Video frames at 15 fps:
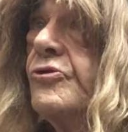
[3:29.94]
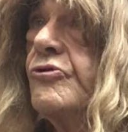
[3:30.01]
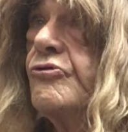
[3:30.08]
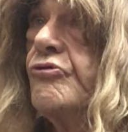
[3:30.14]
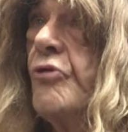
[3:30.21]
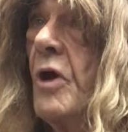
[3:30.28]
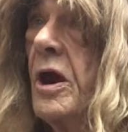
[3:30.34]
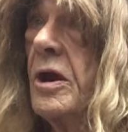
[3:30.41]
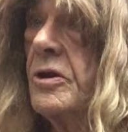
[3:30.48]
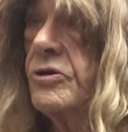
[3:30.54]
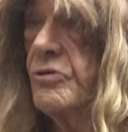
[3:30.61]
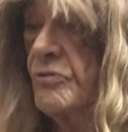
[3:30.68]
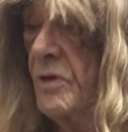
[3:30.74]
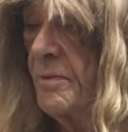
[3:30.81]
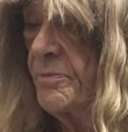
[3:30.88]
trying to
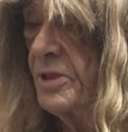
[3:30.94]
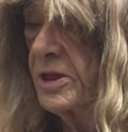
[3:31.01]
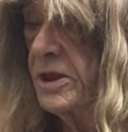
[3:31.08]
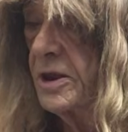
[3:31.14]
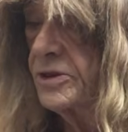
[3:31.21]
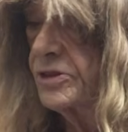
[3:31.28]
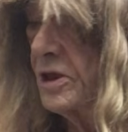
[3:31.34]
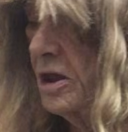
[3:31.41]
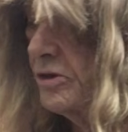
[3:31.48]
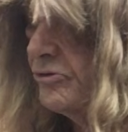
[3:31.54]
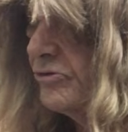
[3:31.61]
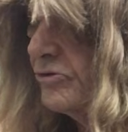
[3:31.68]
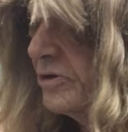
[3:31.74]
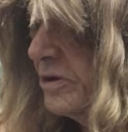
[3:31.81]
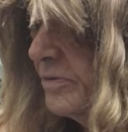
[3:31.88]
replicate the
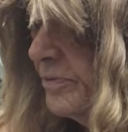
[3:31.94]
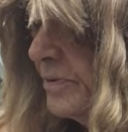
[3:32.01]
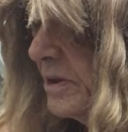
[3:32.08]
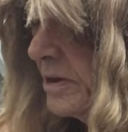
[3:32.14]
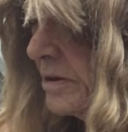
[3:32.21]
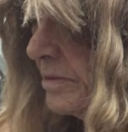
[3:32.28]
Hutchison effect.